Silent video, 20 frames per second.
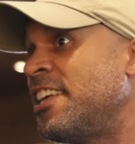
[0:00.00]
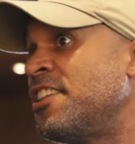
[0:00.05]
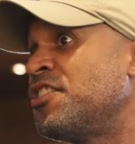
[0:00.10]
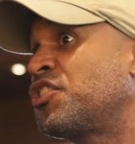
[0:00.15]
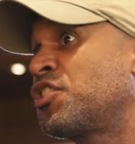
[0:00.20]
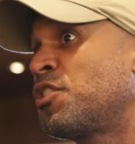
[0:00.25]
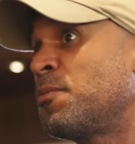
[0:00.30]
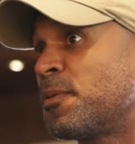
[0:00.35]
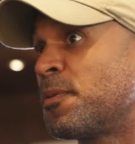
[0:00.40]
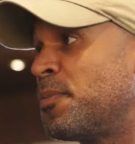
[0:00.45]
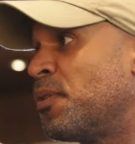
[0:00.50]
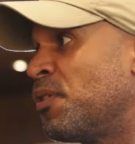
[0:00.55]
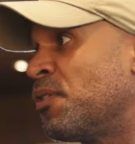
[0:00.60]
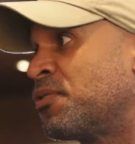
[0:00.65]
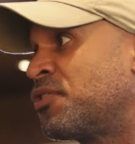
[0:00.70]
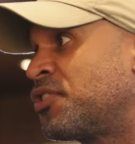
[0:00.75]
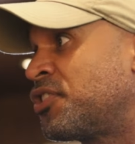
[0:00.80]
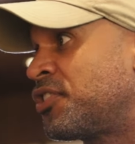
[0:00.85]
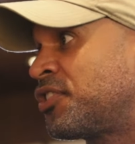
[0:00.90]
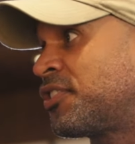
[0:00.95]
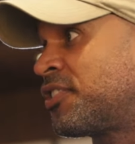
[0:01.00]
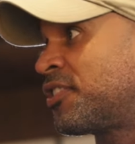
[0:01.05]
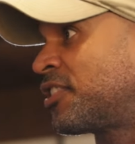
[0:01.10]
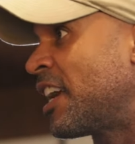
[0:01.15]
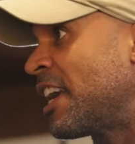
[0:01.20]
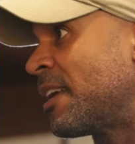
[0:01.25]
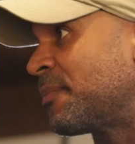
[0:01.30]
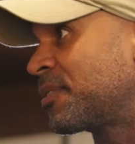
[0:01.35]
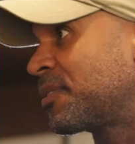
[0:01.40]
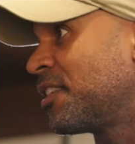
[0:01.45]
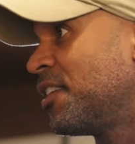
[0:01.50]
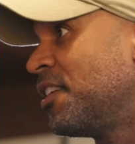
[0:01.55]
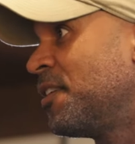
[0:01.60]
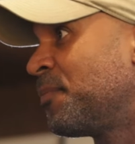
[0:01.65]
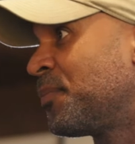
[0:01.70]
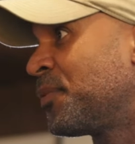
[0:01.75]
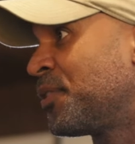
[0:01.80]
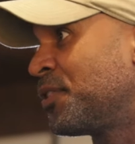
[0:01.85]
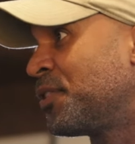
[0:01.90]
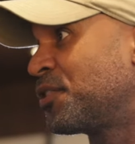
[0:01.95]
10 Super Bowl champs,
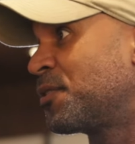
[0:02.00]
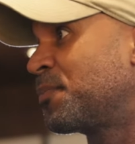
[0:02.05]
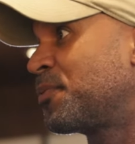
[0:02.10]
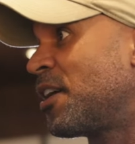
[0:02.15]
those are